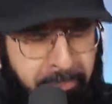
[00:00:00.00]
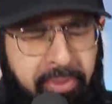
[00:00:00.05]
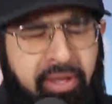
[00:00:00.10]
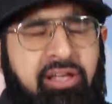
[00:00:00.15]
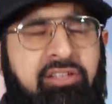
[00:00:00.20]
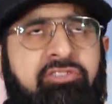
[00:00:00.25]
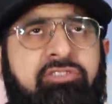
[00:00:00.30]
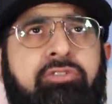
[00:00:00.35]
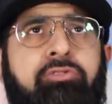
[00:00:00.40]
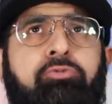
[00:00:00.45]
the
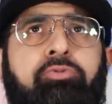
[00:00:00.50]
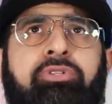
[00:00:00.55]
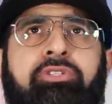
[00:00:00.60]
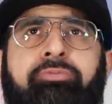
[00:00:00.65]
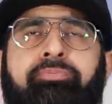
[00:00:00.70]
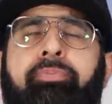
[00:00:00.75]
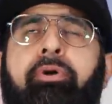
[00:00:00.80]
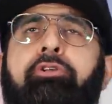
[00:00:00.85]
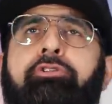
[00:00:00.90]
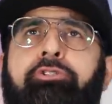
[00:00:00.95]
person
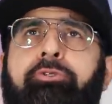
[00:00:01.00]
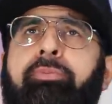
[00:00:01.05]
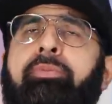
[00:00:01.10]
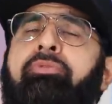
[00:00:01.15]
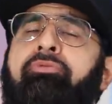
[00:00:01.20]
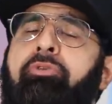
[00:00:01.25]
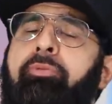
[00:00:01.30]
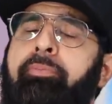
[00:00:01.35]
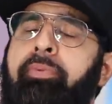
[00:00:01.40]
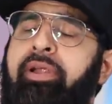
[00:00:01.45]

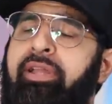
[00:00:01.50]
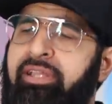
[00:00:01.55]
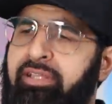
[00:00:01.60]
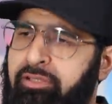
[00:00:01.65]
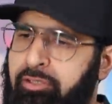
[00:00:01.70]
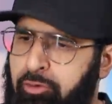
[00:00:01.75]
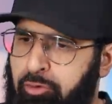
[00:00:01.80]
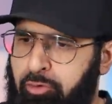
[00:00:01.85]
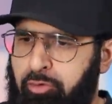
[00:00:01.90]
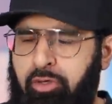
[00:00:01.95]
responsible for
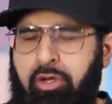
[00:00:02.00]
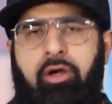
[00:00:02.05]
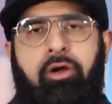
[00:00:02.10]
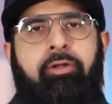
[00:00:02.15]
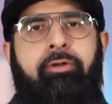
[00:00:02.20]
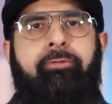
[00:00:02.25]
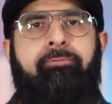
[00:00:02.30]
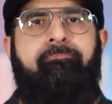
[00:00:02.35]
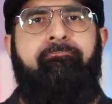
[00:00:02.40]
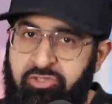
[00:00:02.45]
breaking the
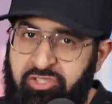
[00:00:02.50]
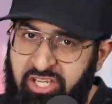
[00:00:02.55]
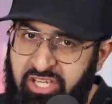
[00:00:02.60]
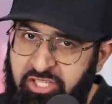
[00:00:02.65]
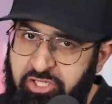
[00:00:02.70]
Quran was